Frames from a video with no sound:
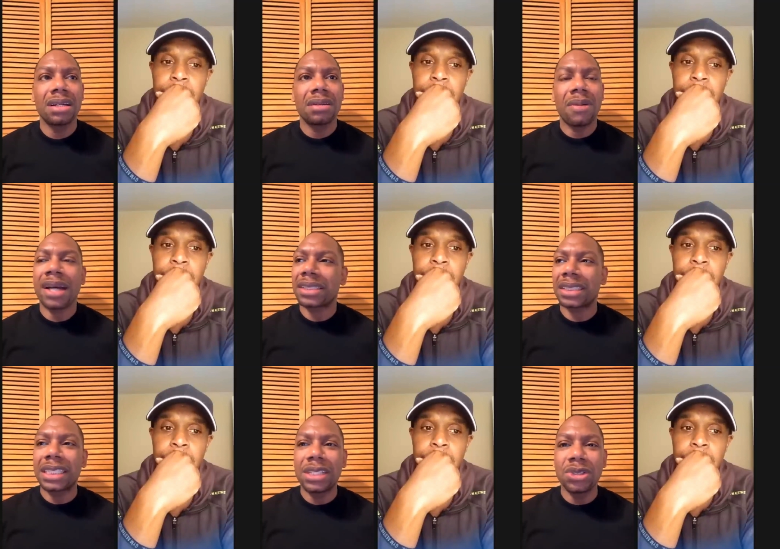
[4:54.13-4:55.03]
Speaker 1: well, I
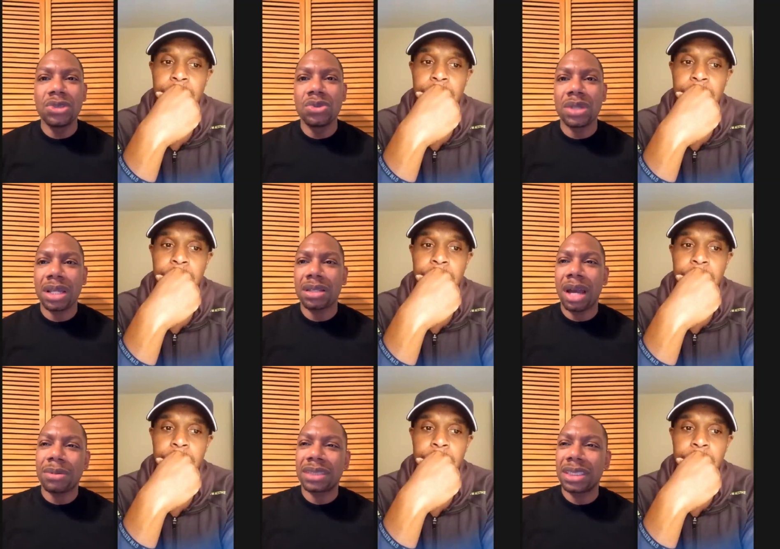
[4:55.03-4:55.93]
seen you and I
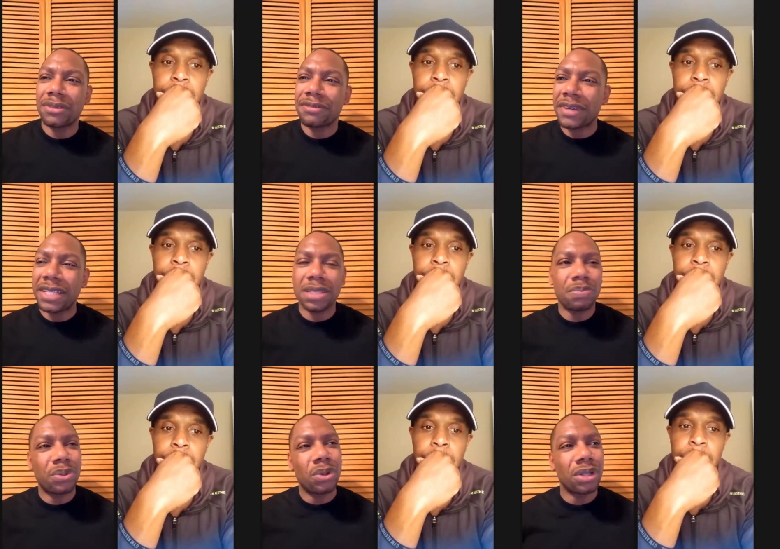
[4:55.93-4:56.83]
was in your face and
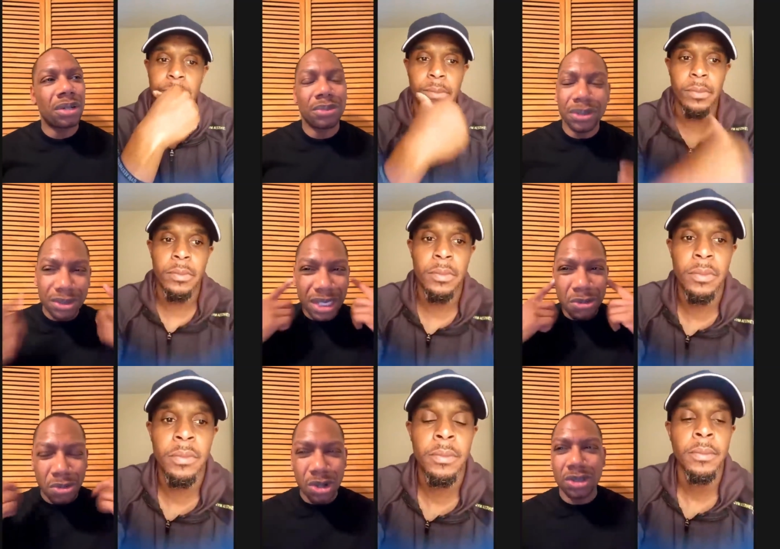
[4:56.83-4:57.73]
pull up when you say
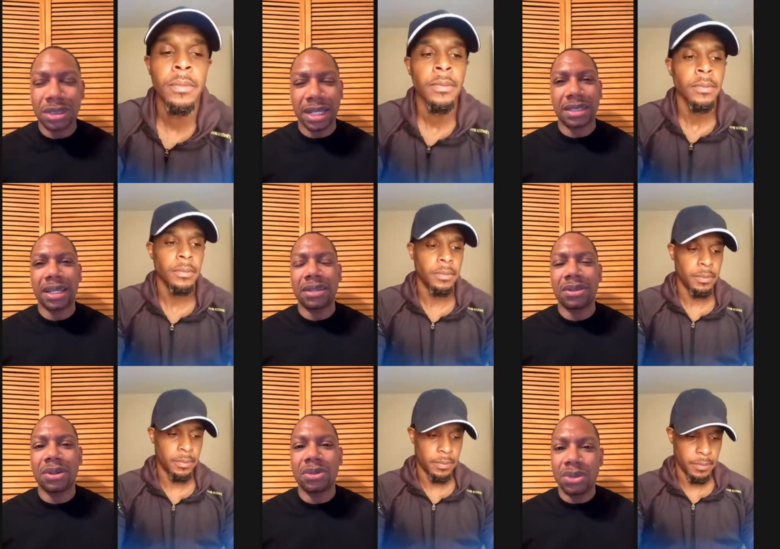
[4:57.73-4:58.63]
words like that. You
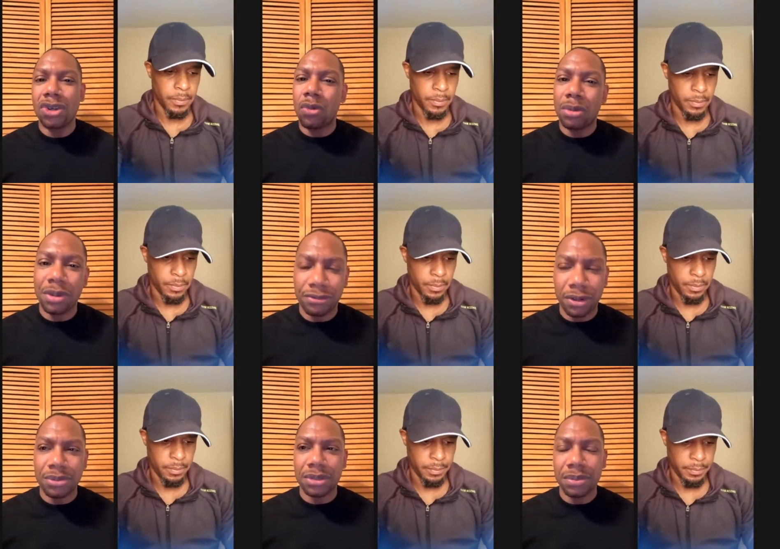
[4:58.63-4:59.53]
know, you know where we
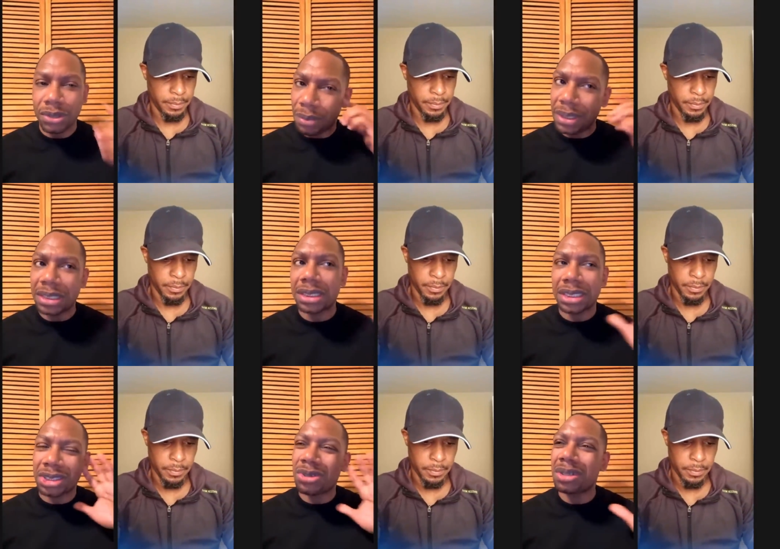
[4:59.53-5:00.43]
from, Jamil. I mean, it's just
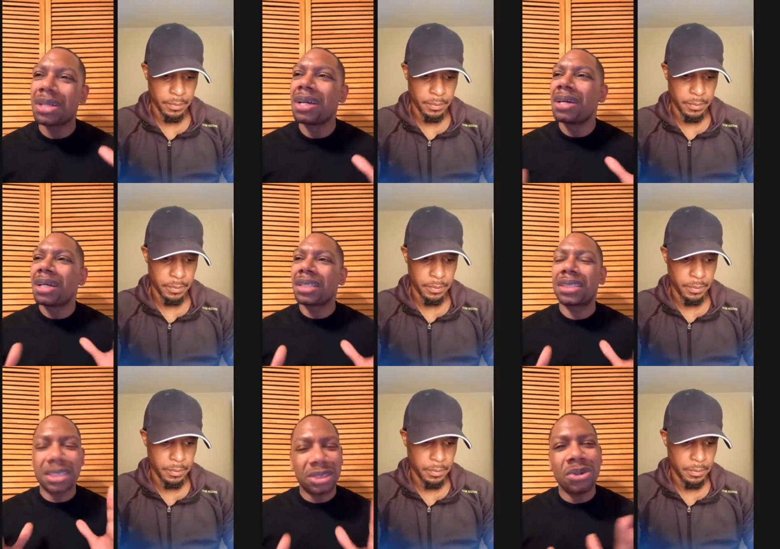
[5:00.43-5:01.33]
certain, it's yeah.
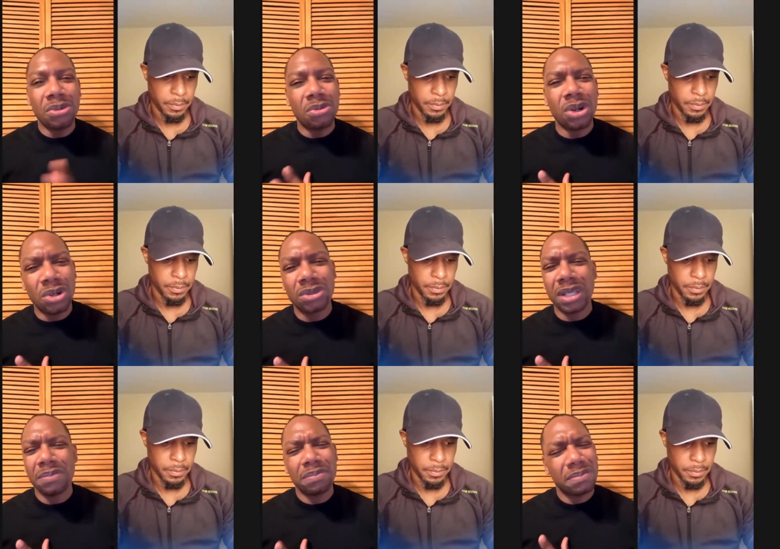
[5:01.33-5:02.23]
just certain words
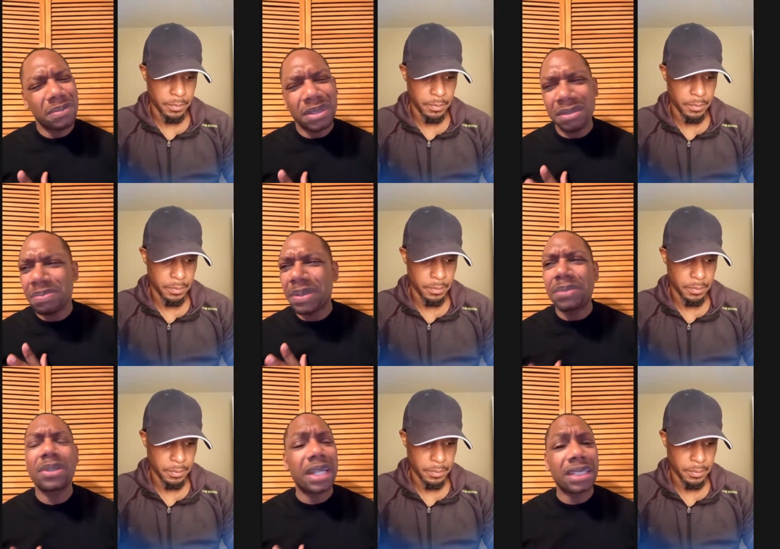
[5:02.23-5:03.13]
that people
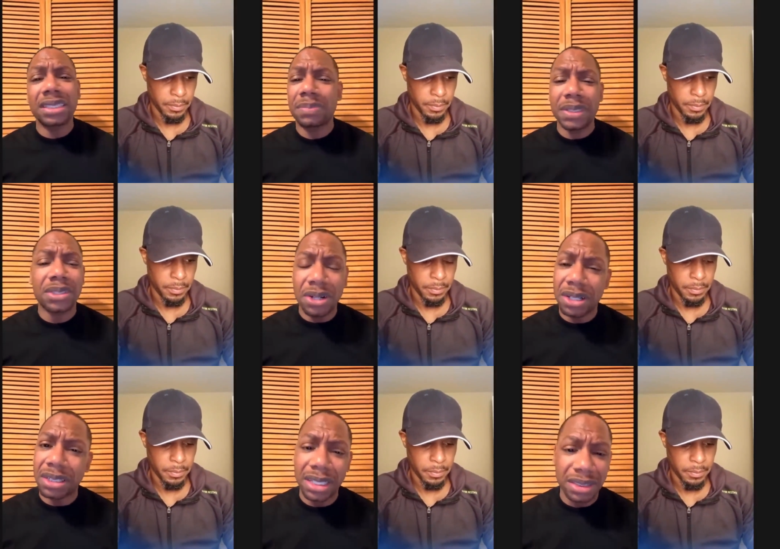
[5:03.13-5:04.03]
can't just be talking. That